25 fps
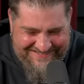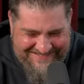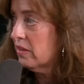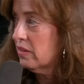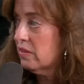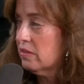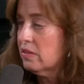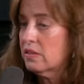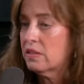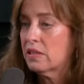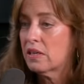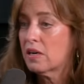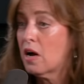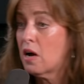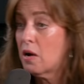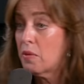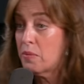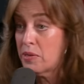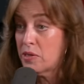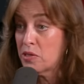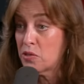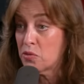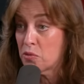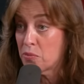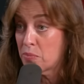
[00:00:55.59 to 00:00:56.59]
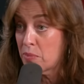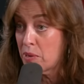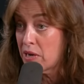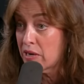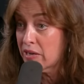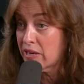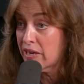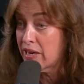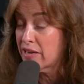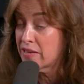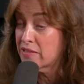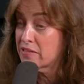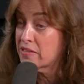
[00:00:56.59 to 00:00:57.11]
This is the Comedy Store
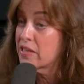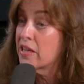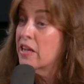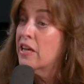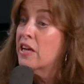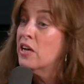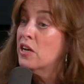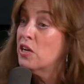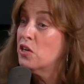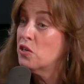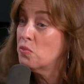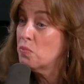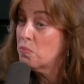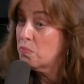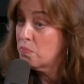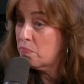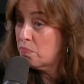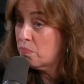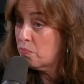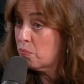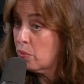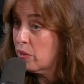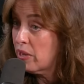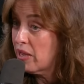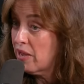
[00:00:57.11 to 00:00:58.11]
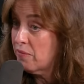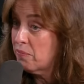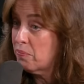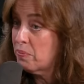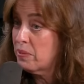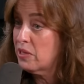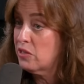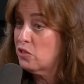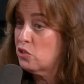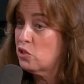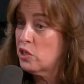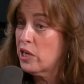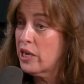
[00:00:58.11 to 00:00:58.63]
podcast. We have
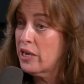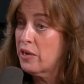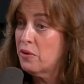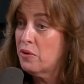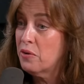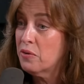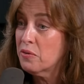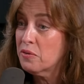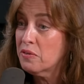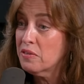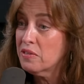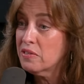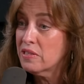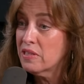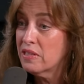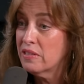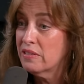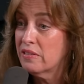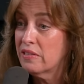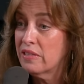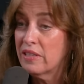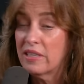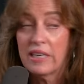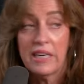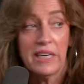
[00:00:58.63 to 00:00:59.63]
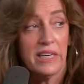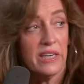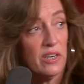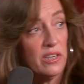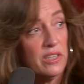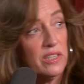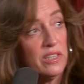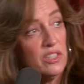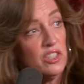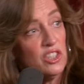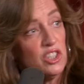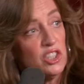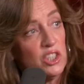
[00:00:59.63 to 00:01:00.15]
Big Jay Oakerson today. Are
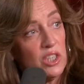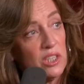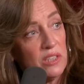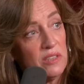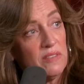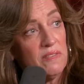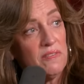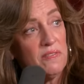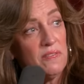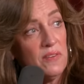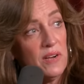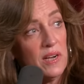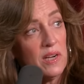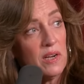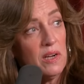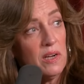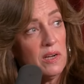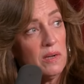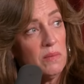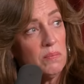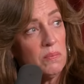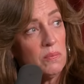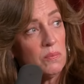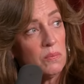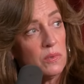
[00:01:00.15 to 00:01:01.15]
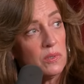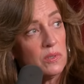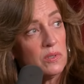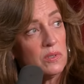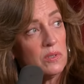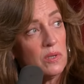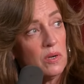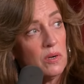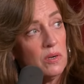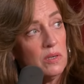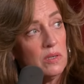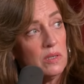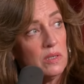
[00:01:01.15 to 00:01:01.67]
you going to shut the fuck up? We're
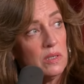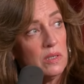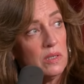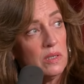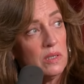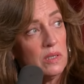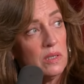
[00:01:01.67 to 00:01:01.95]
starting.